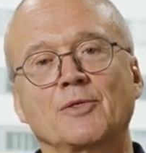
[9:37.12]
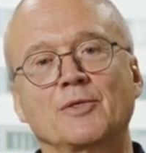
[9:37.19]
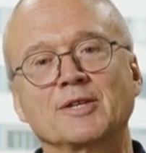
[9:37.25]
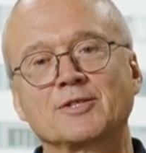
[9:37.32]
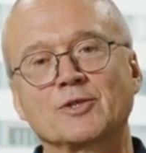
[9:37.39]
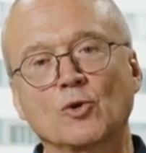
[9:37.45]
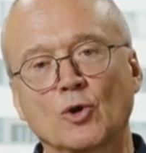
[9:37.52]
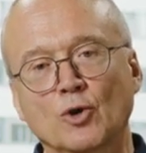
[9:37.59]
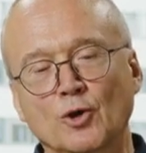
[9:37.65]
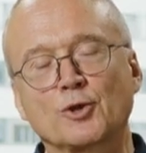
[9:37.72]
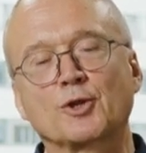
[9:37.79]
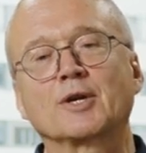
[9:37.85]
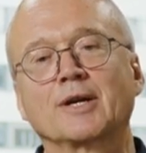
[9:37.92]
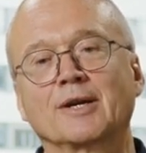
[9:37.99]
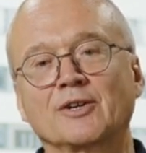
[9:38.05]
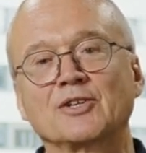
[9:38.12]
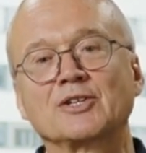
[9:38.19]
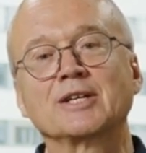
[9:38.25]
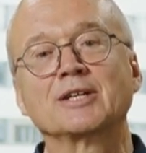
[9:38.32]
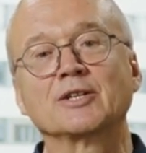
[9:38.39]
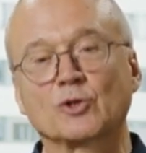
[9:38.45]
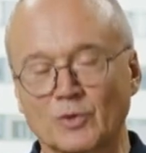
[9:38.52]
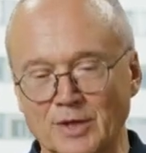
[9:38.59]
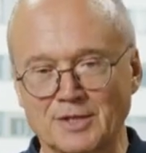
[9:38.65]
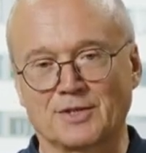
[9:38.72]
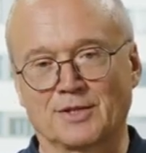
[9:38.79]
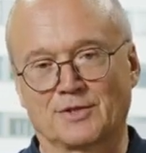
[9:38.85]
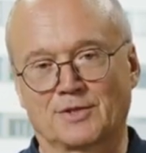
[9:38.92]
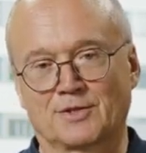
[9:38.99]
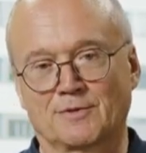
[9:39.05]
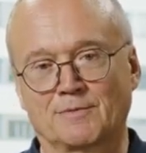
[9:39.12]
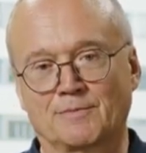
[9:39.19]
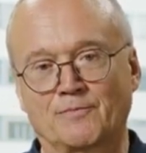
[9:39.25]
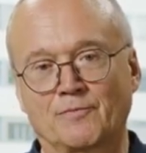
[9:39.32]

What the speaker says: this earth current increases.